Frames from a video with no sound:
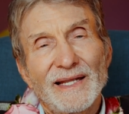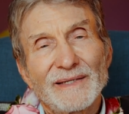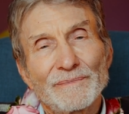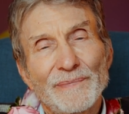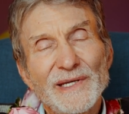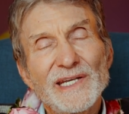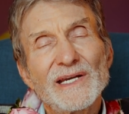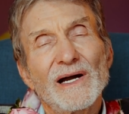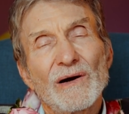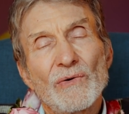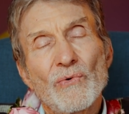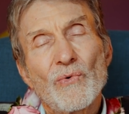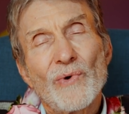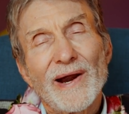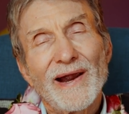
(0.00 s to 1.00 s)
Be
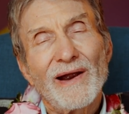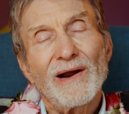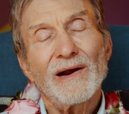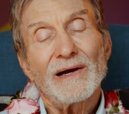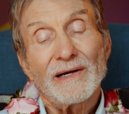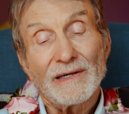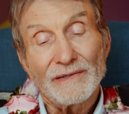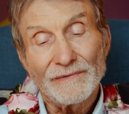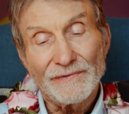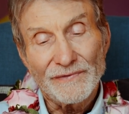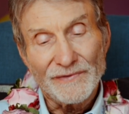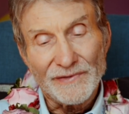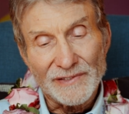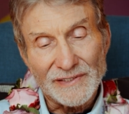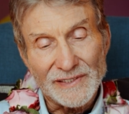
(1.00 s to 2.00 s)
aware of
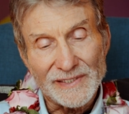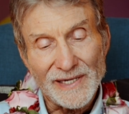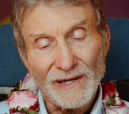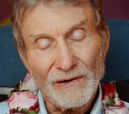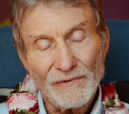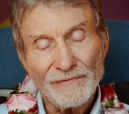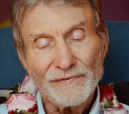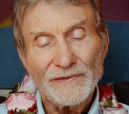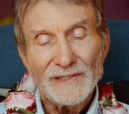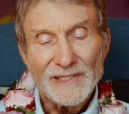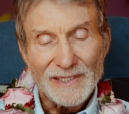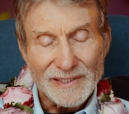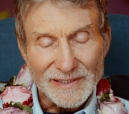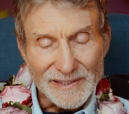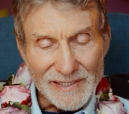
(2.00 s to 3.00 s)
the self,
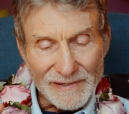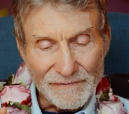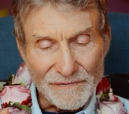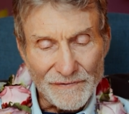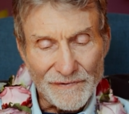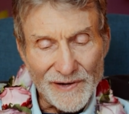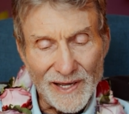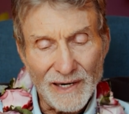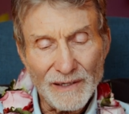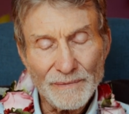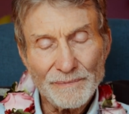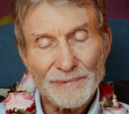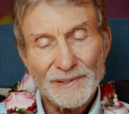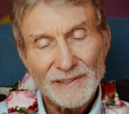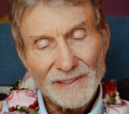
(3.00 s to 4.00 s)

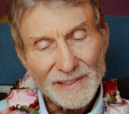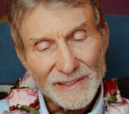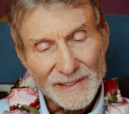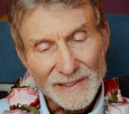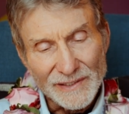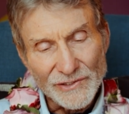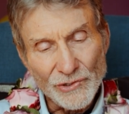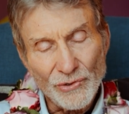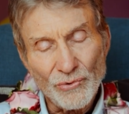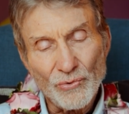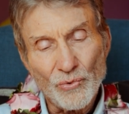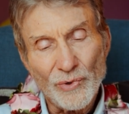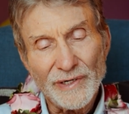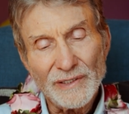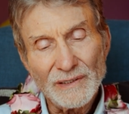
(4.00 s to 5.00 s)
develop your
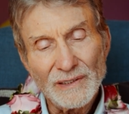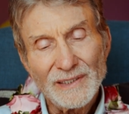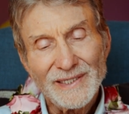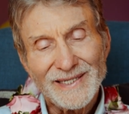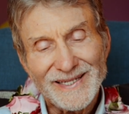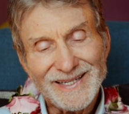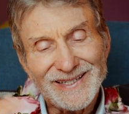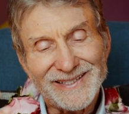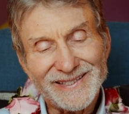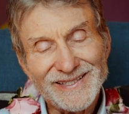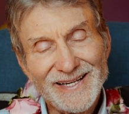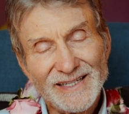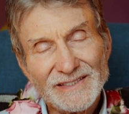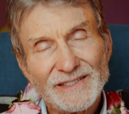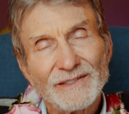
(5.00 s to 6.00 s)
will in
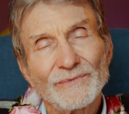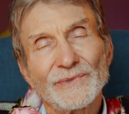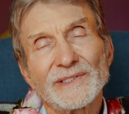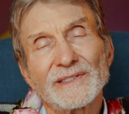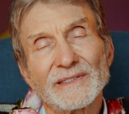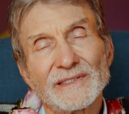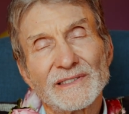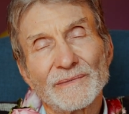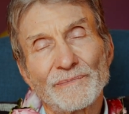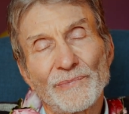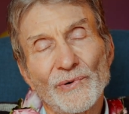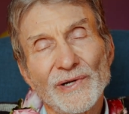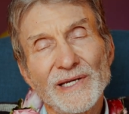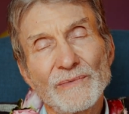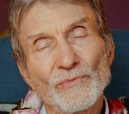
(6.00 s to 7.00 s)
connection with the
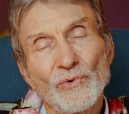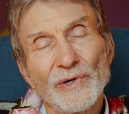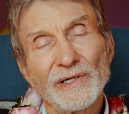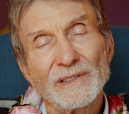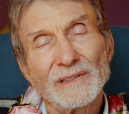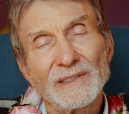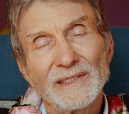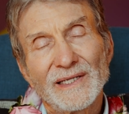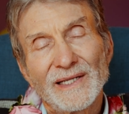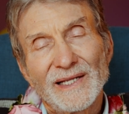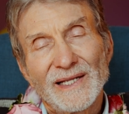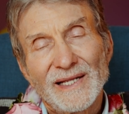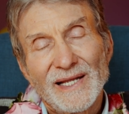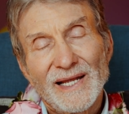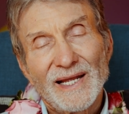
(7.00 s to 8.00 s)
supreme will,
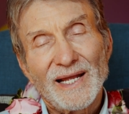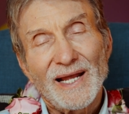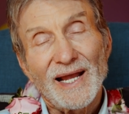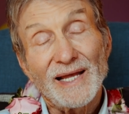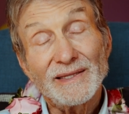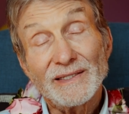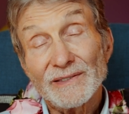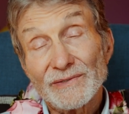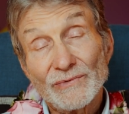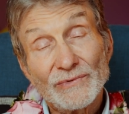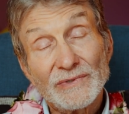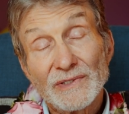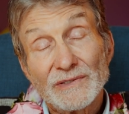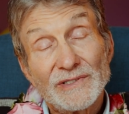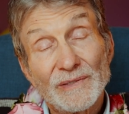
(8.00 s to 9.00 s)
and
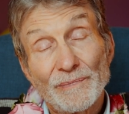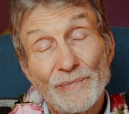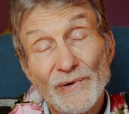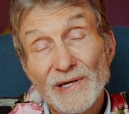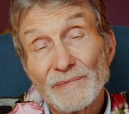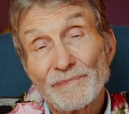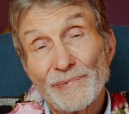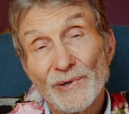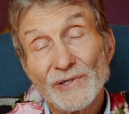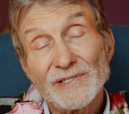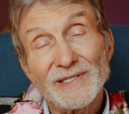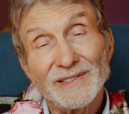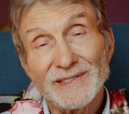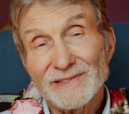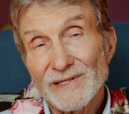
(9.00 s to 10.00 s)
the supreme
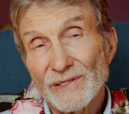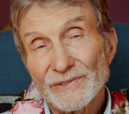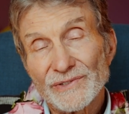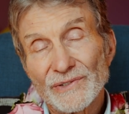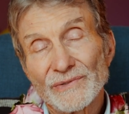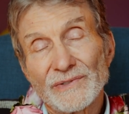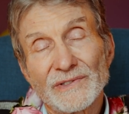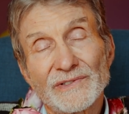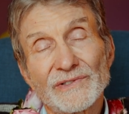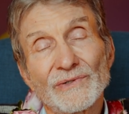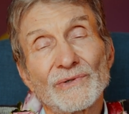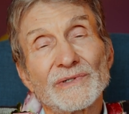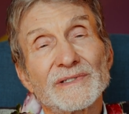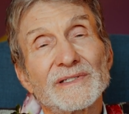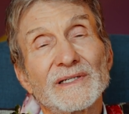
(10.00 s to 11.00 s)
person is also the
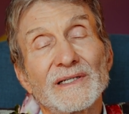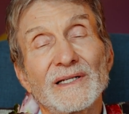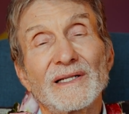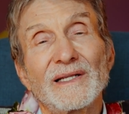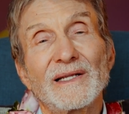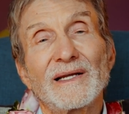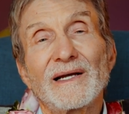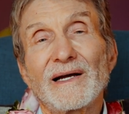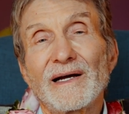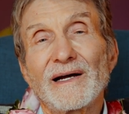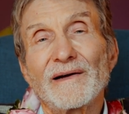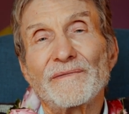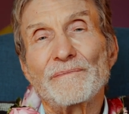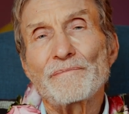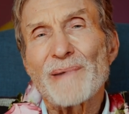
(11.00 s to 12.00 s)
source
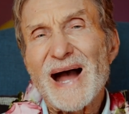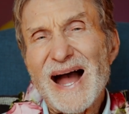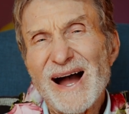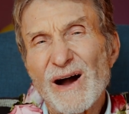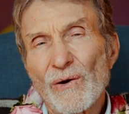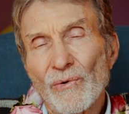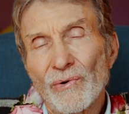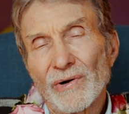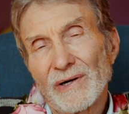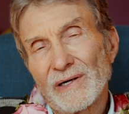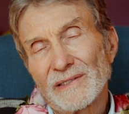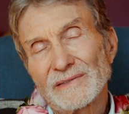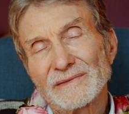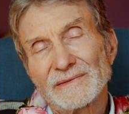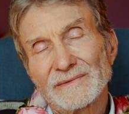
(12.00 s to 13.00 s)
of power.
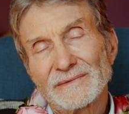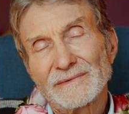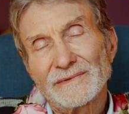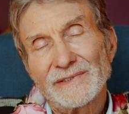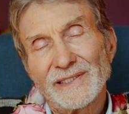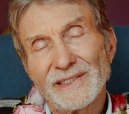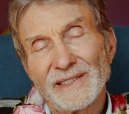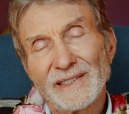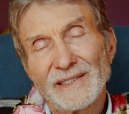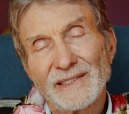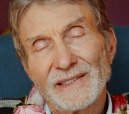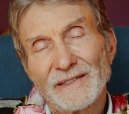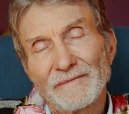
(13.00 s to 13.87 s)
See?